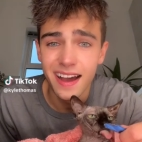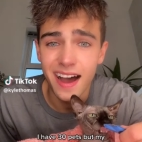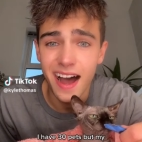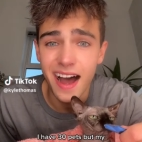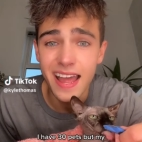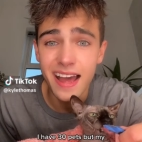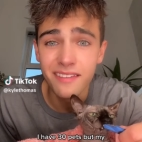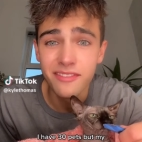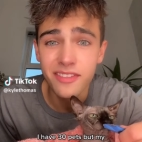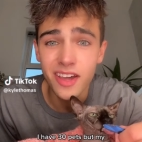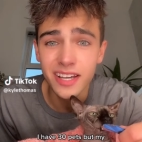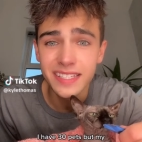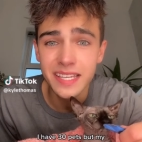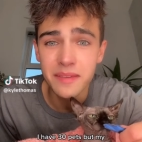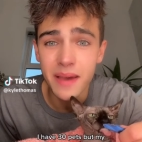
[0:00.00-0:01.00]
I have
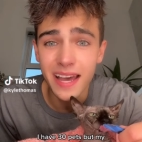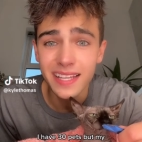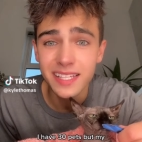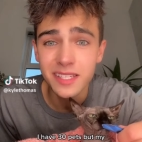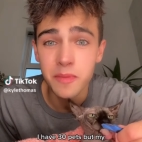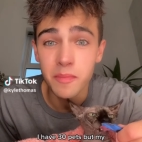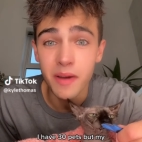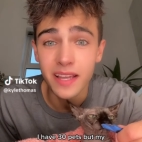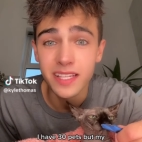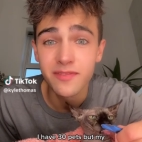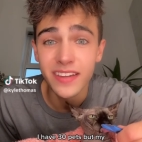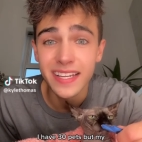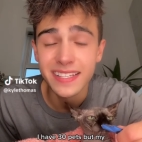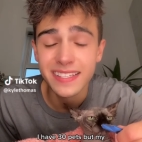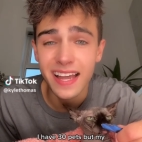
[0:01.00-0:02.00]
30 pets, but my
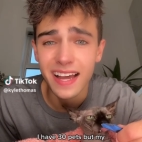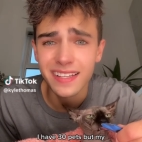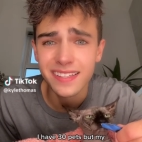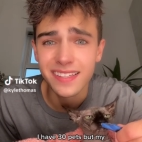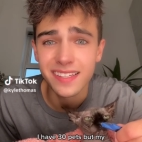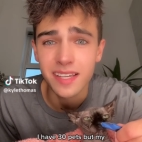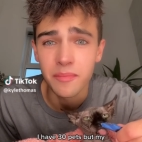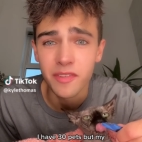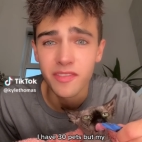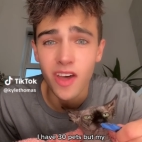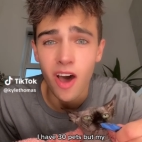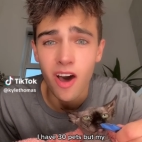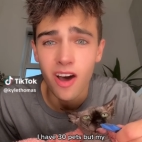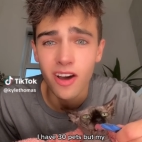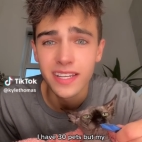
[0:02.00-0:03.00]
Sphinx cats are some of the
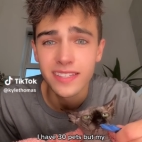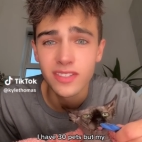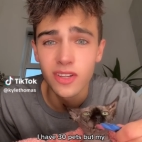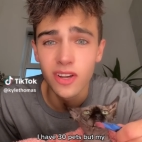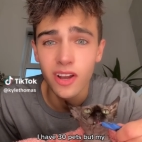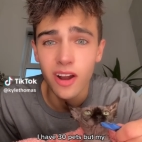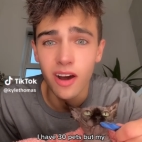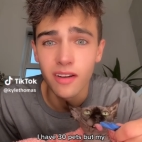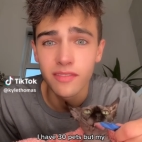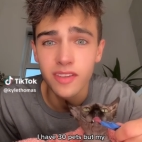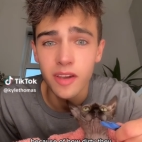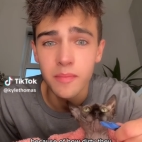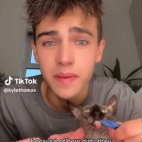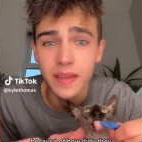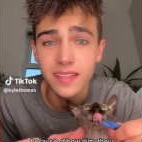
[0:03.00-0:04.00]
hardest to look
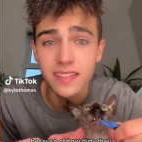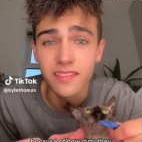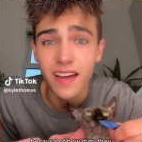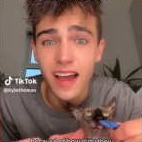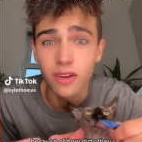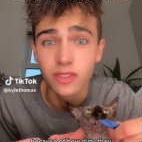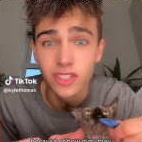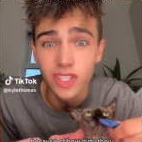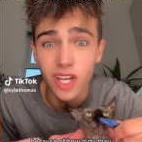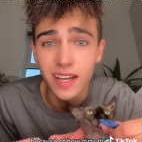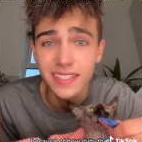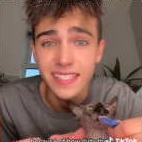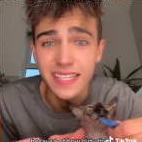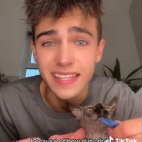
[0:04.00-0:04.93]
after because of how dirty